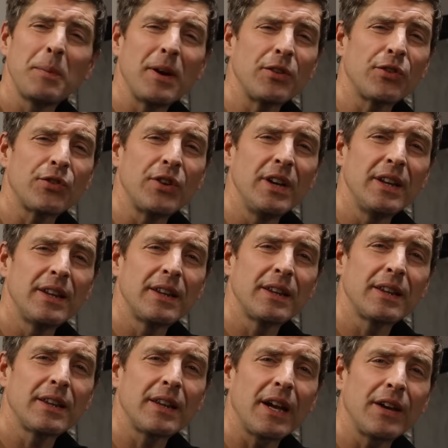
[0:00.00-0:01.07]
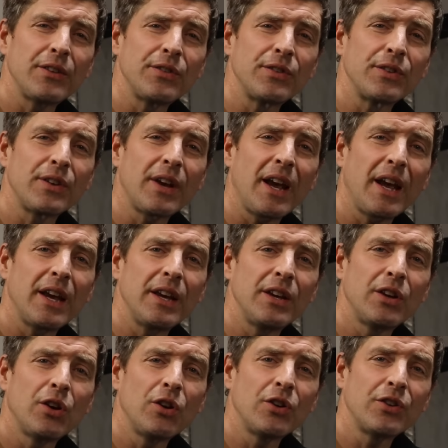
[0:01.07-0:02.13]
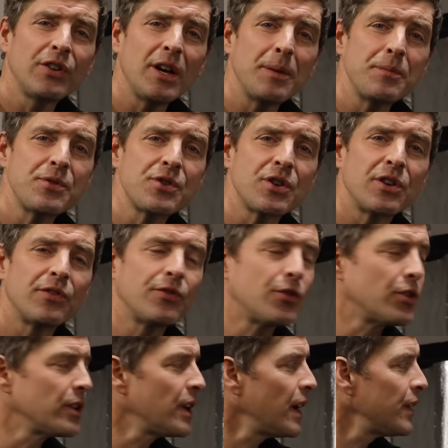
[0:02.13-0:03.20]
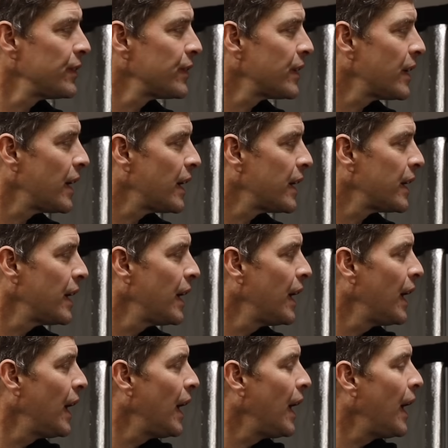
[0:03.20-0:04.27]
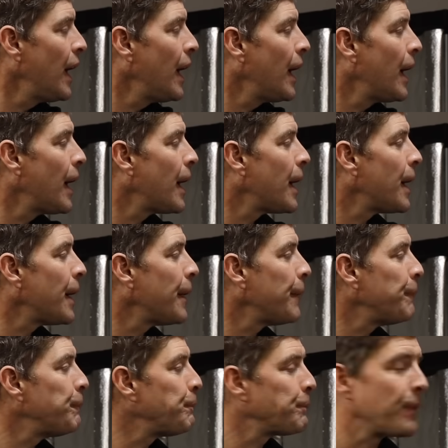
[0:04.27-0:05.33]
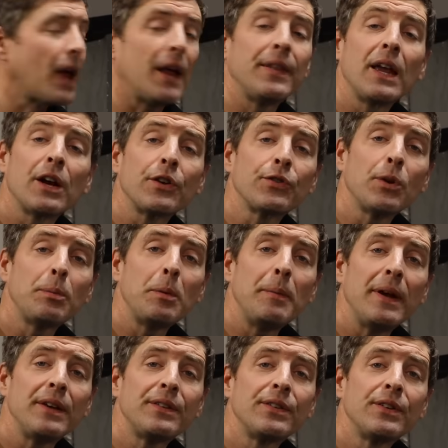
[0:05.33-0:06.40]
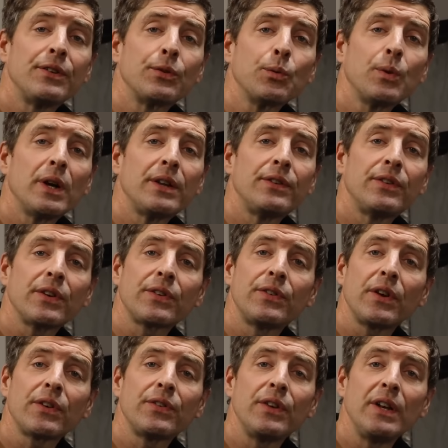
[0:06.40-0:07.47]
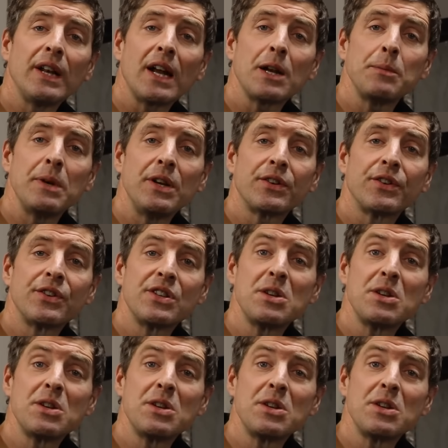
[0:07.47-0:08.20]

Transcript: about 3000K color temperature and 4000K. And they are supplemented with 660 nanometer